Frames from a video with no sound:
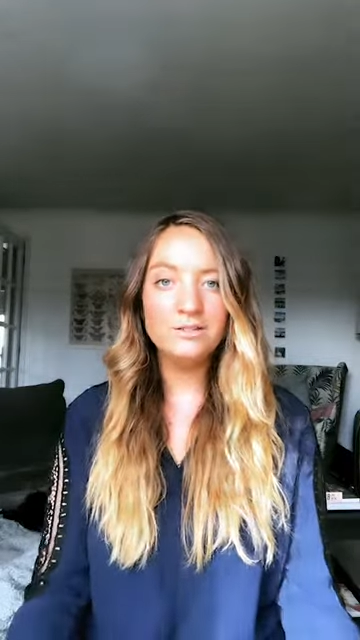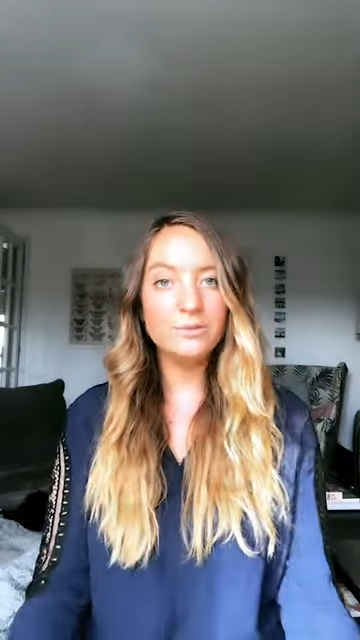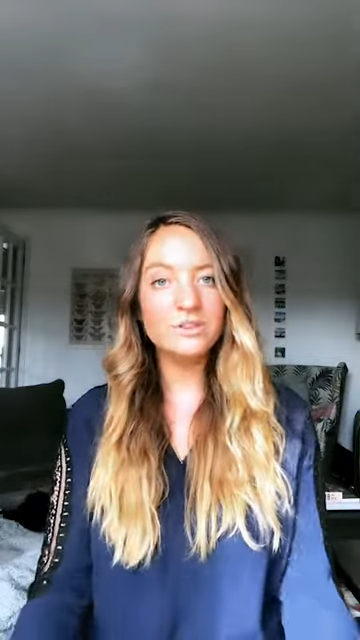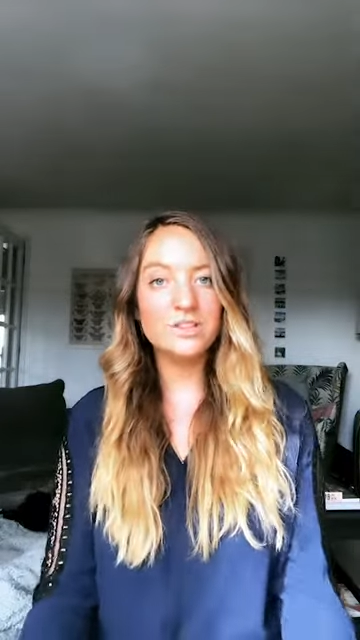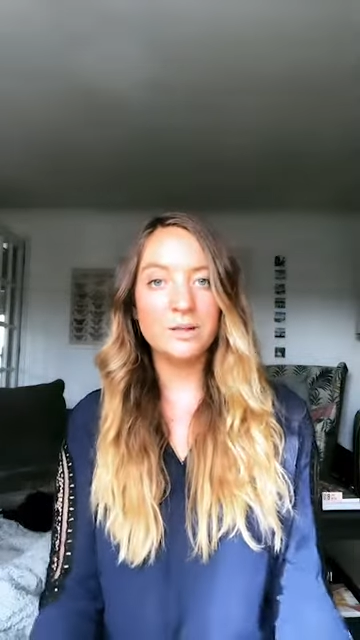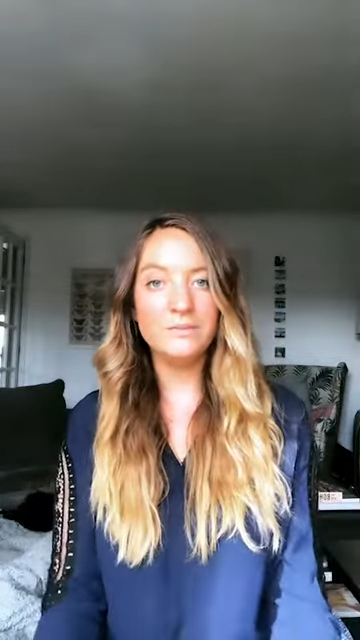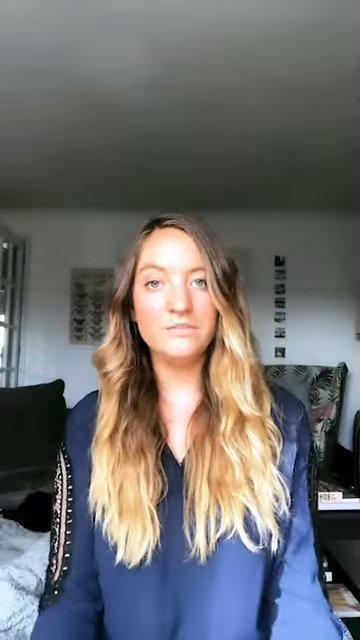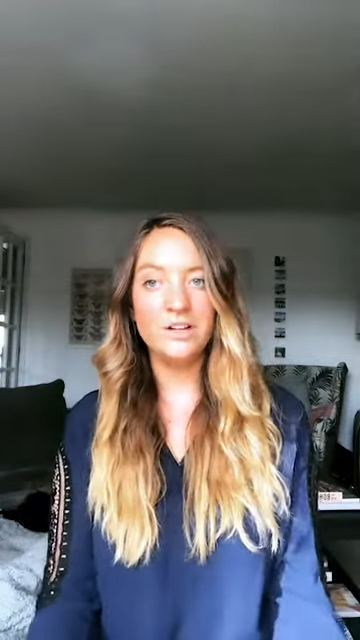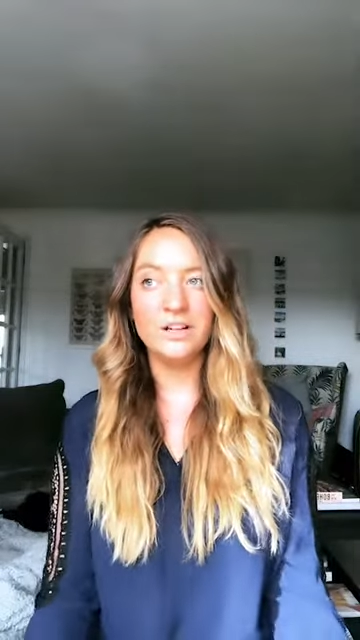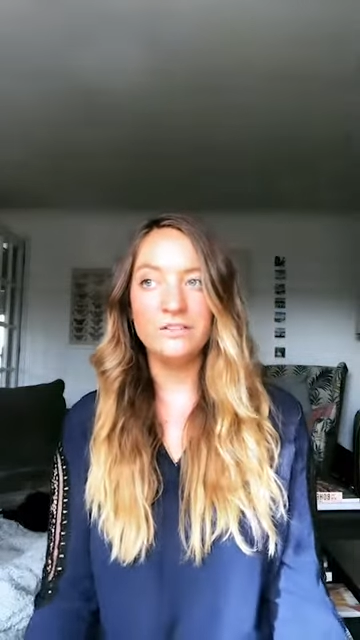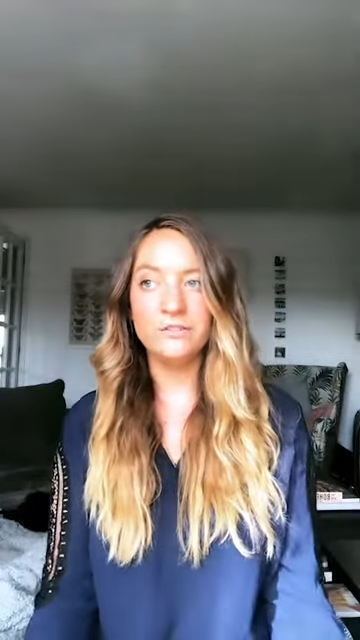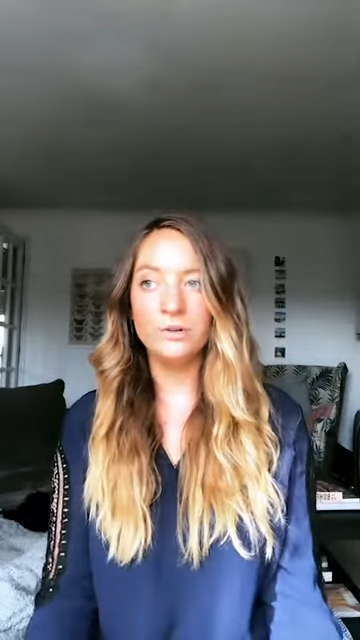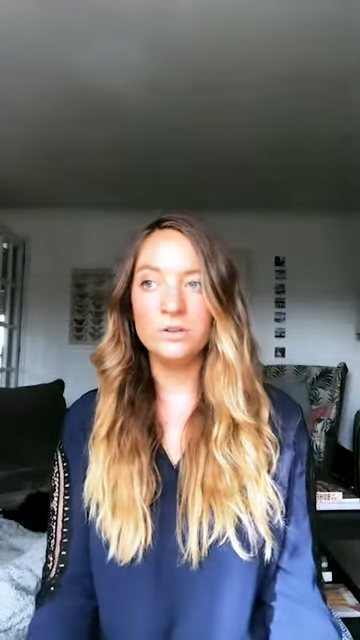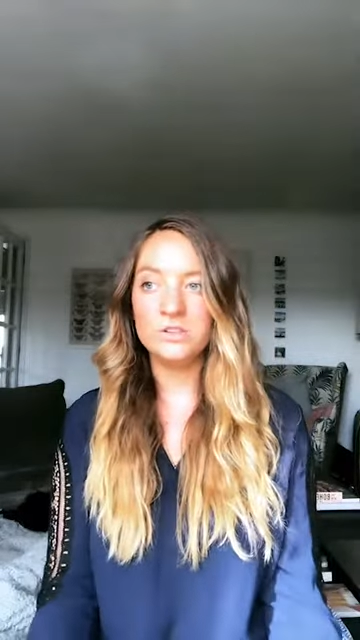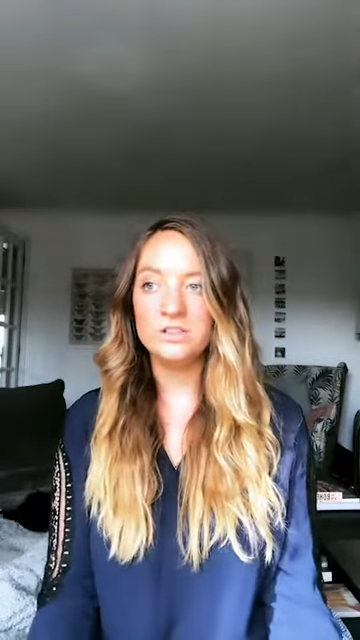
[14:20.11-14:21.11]
which I'm very
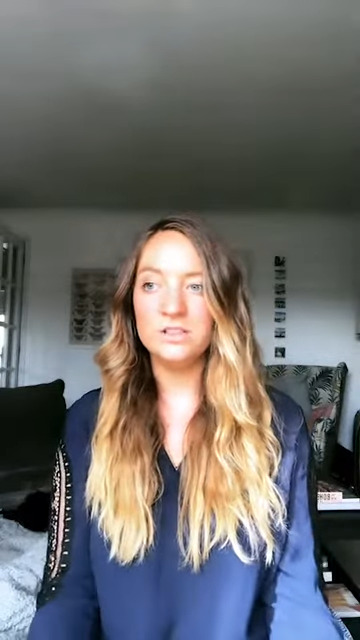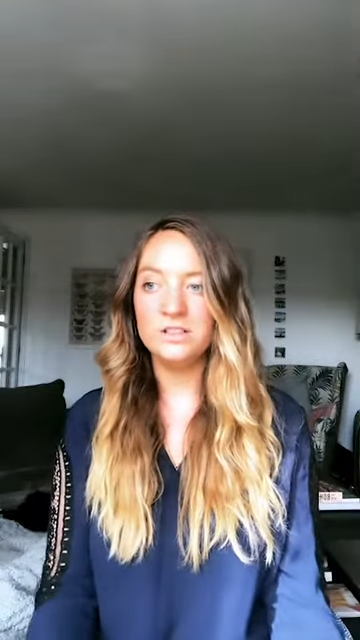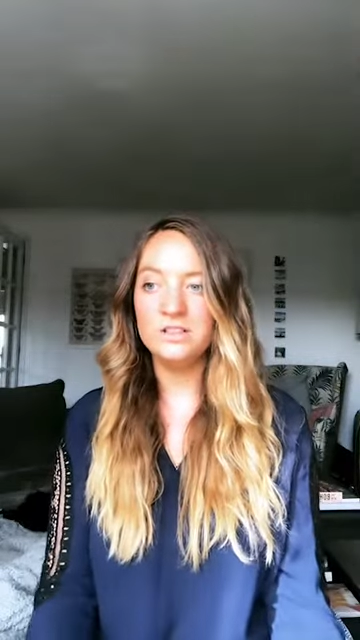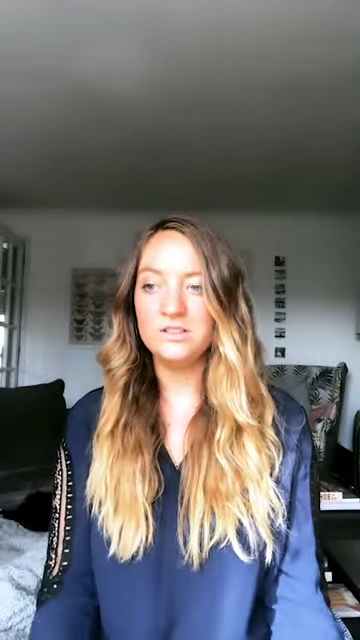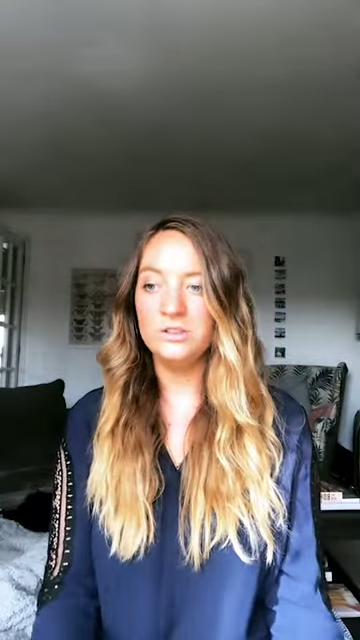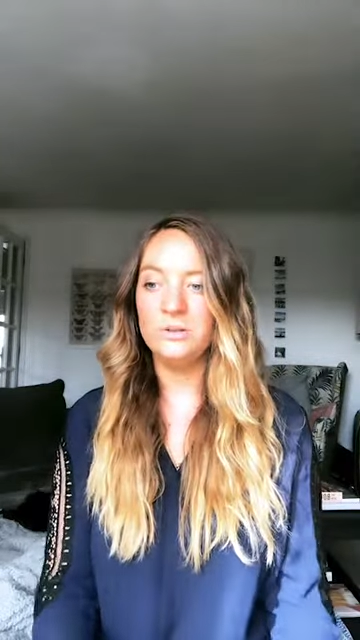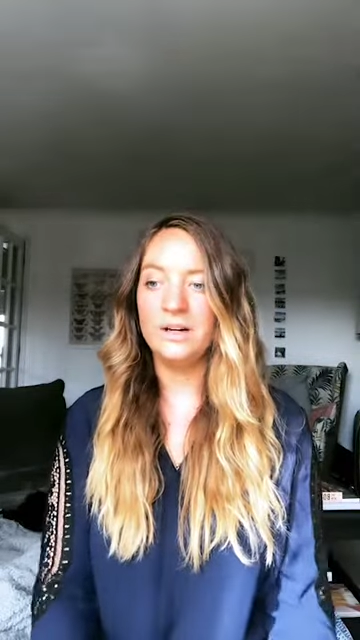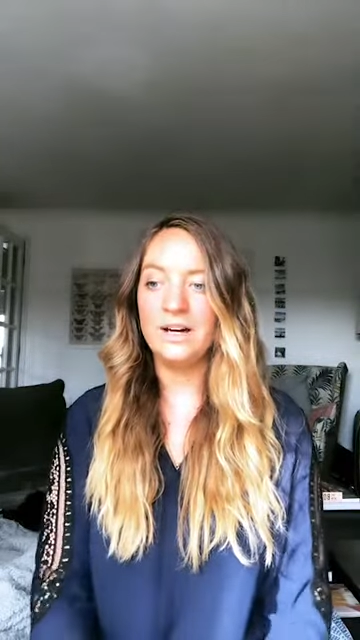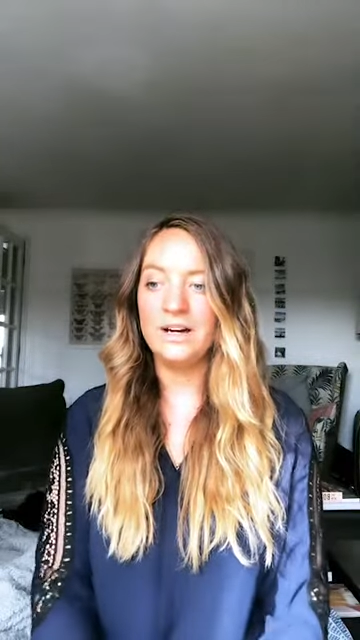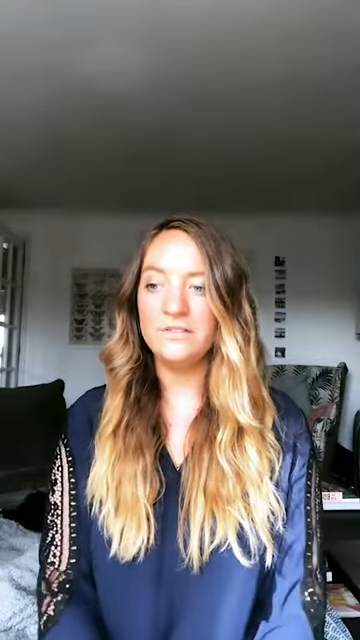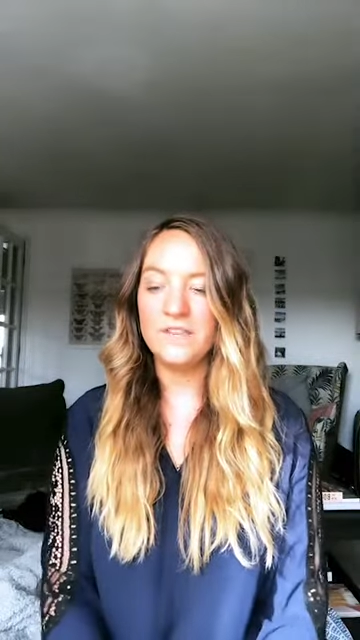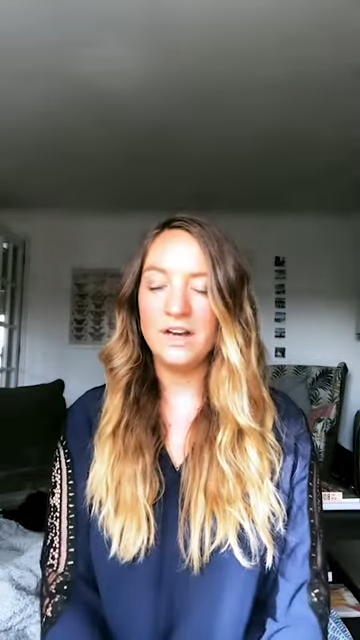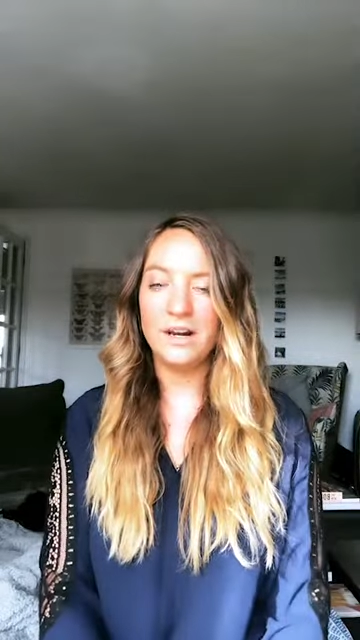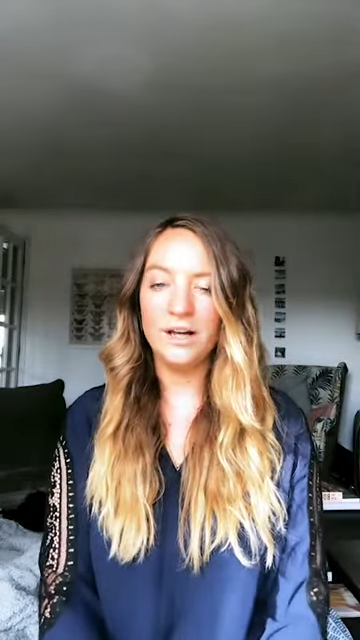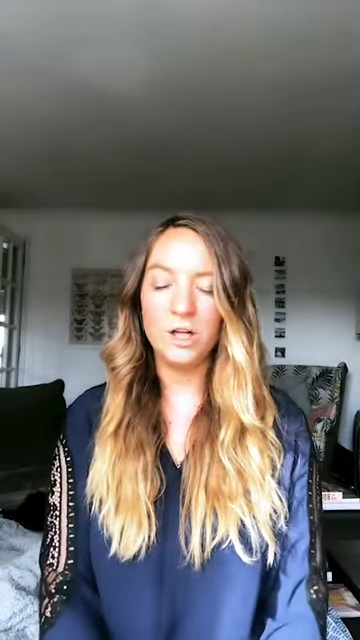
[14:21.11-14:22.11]
fortunate to have
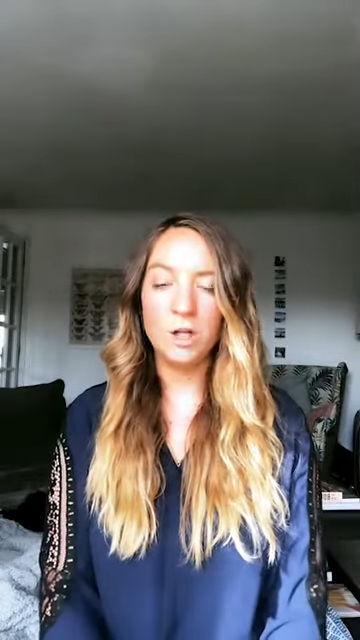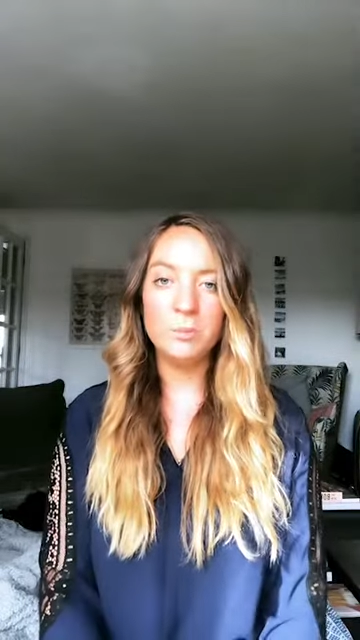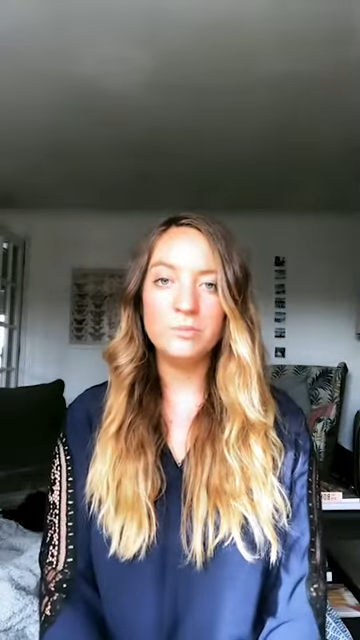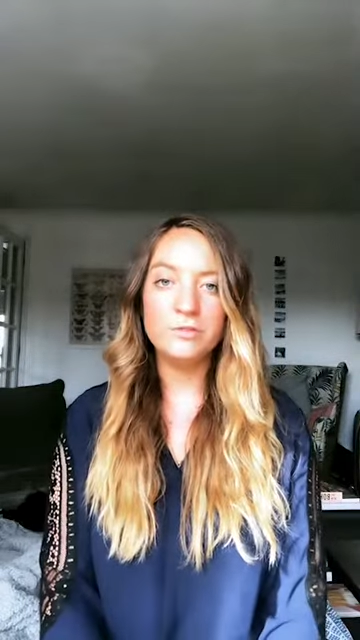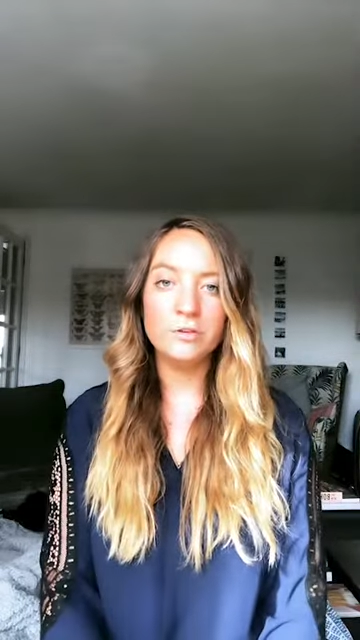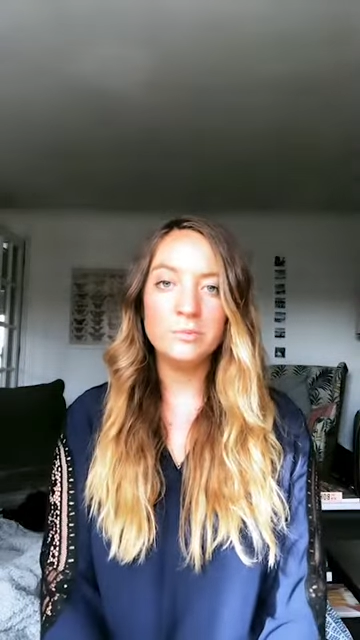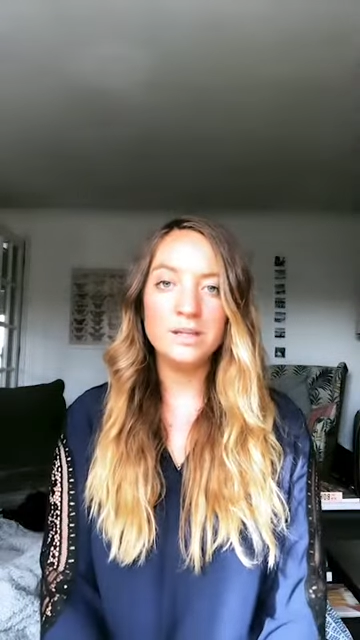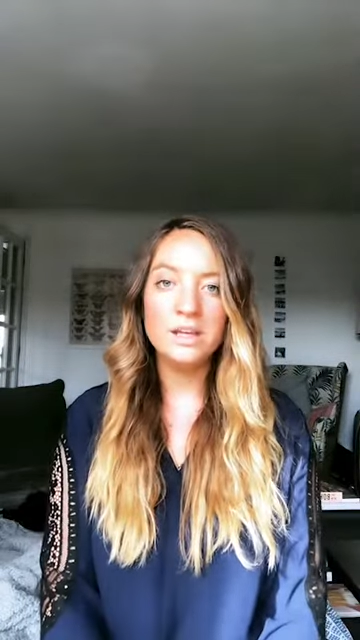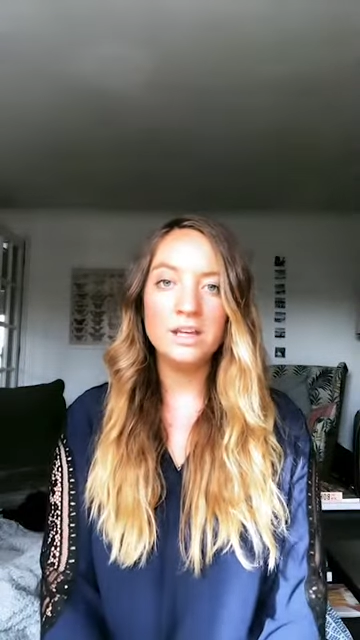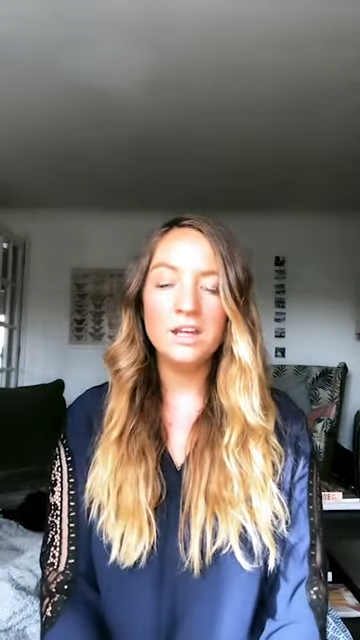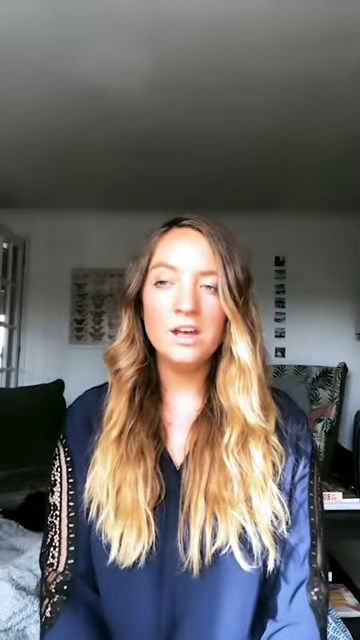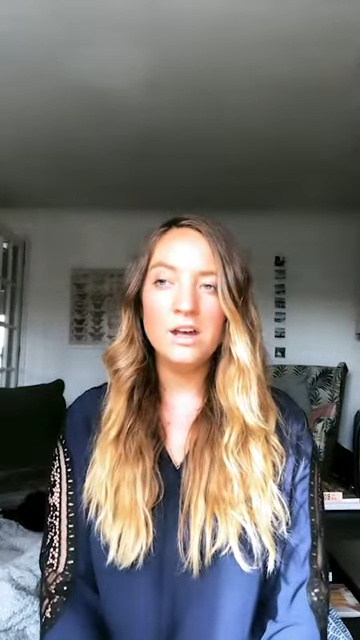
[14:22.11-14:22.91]
that help for me.